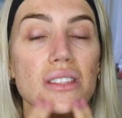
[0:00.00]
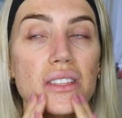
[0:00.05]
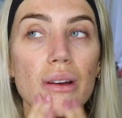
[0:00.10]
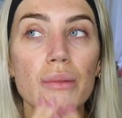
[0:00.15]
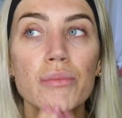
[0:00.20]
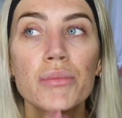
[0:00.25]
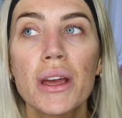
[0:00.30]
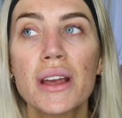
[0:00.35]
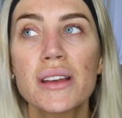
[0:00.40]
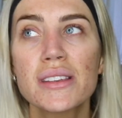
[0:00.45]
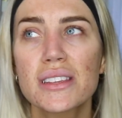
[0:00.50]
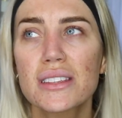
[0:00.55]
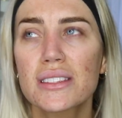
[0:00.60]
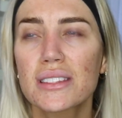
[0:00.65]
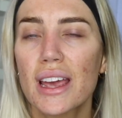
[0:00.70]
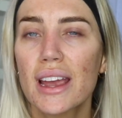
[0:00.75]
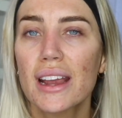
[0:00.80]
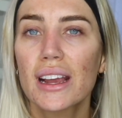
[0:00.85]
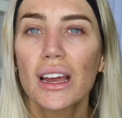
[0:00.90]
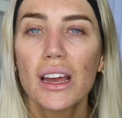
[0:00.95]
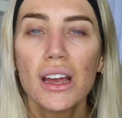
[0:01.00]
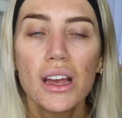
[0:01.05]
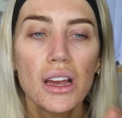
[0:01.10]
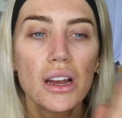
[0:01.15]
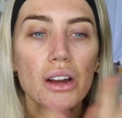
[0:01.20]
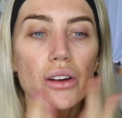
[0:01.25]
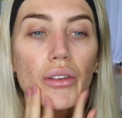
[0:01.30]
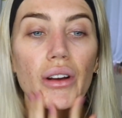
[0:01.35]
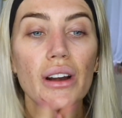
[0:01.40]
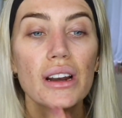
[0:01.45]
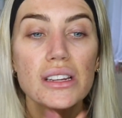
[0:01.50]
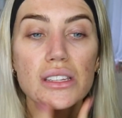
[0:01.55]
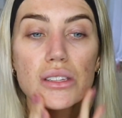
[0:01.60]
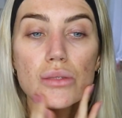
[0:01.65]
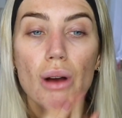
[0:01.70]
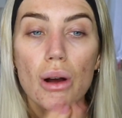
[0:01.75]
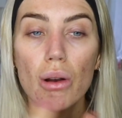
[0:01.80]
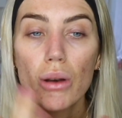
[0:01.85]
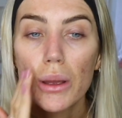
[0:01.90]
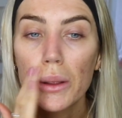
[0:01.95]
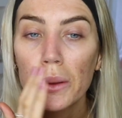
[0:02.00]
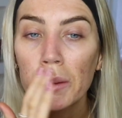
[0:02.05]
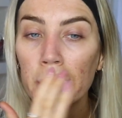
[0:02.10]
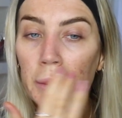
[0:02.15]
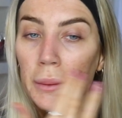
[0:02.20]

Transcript: Some days it's like really swollen,